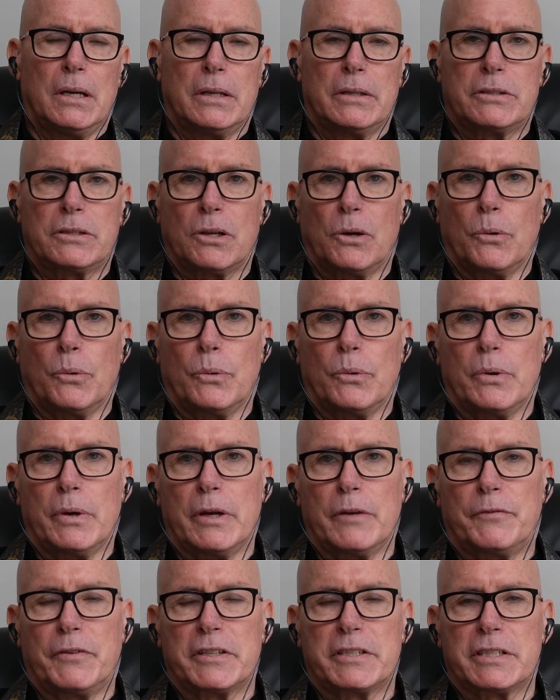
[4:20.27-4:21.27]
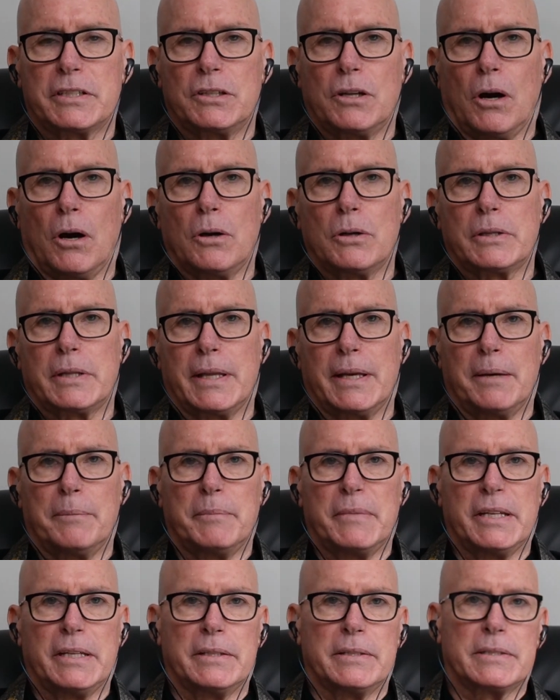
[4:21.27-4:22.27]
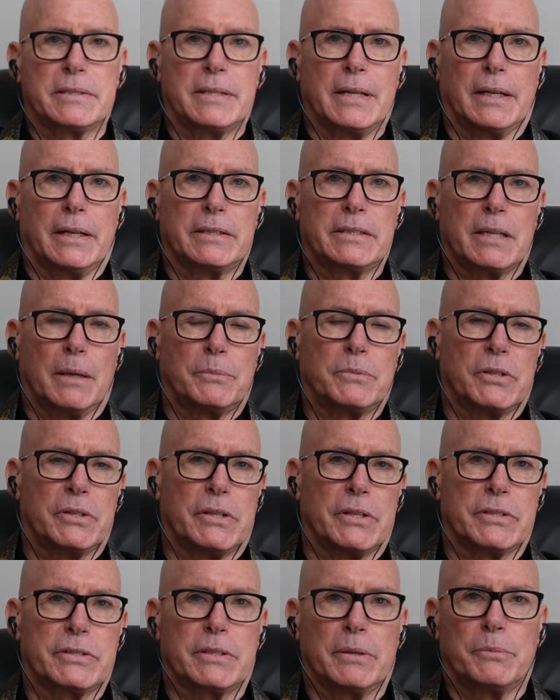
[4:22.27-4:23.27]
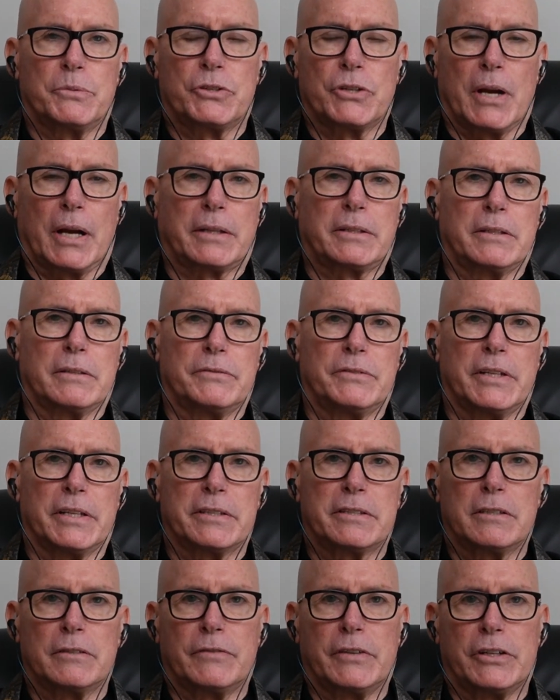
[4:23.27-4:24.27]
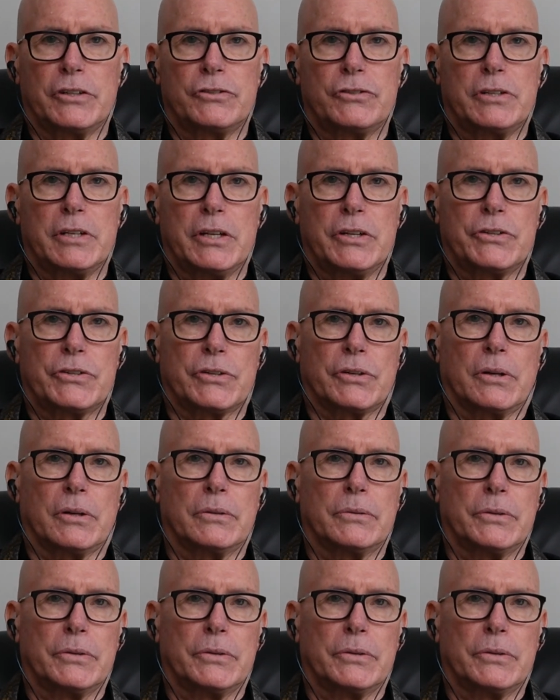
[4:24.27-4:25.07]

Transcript: So if it's an art, that means that it's up to the subjectiveness of each teacher.